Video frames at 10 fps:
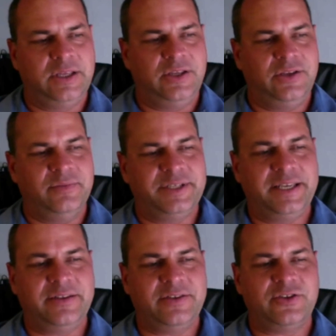
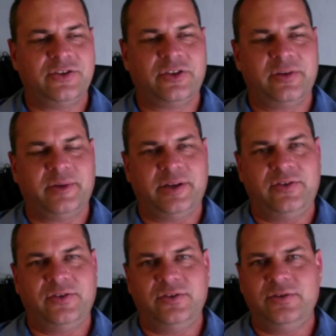Mosquitoes not going to bite
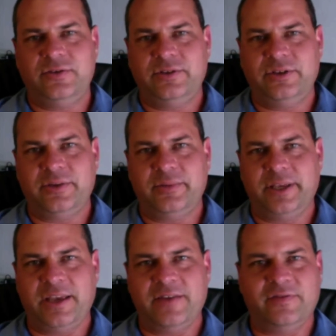you. You're going to be
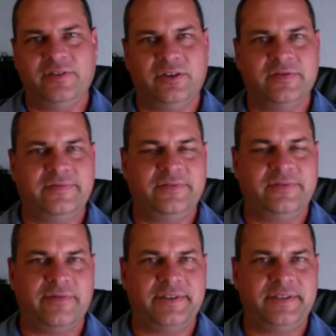careful
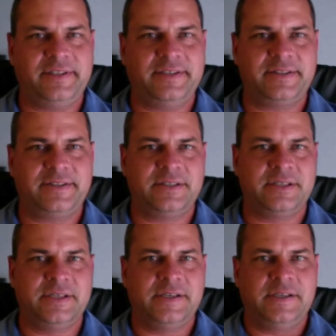of the ticks,
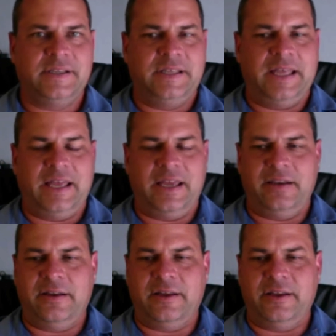and
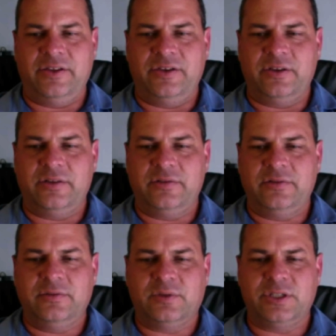you're going to
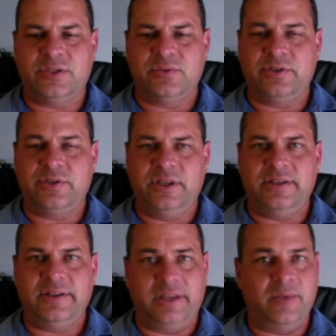watch what you eat
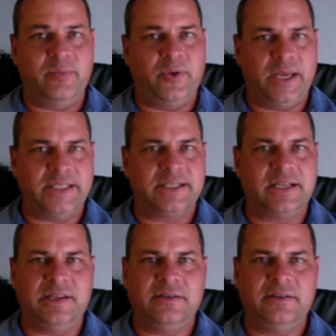and keep your hands
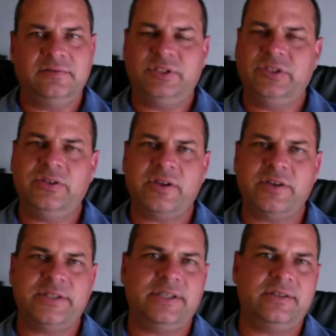clean. You do those
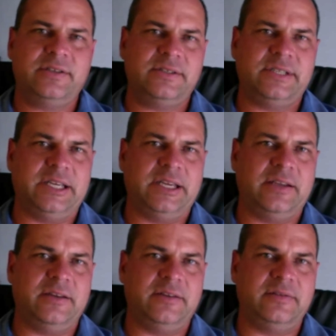things,
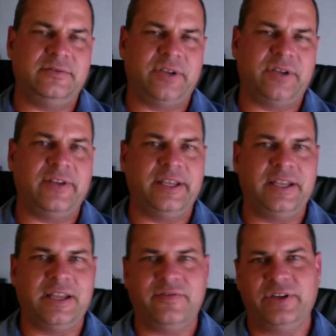and traveling in
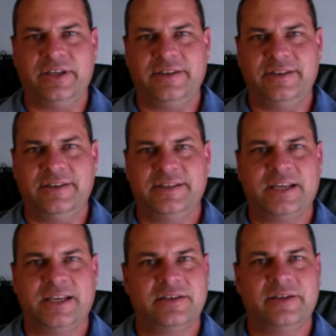Africa is
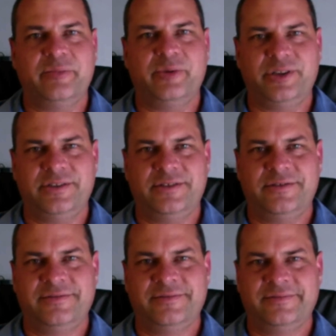actually a breeze.
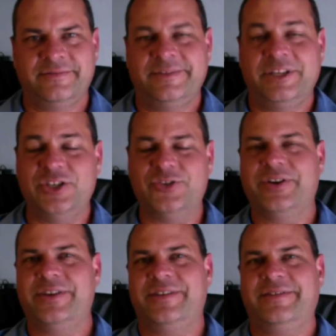
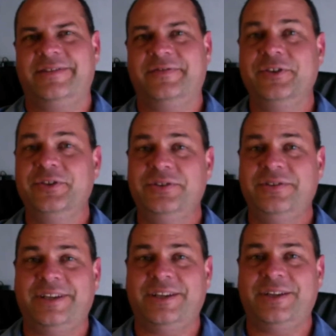Enjoy the food
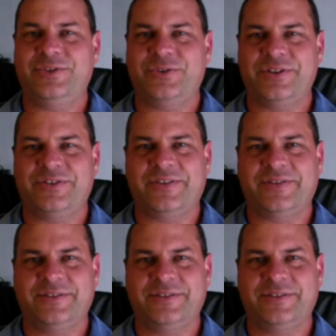and enjoy the travel.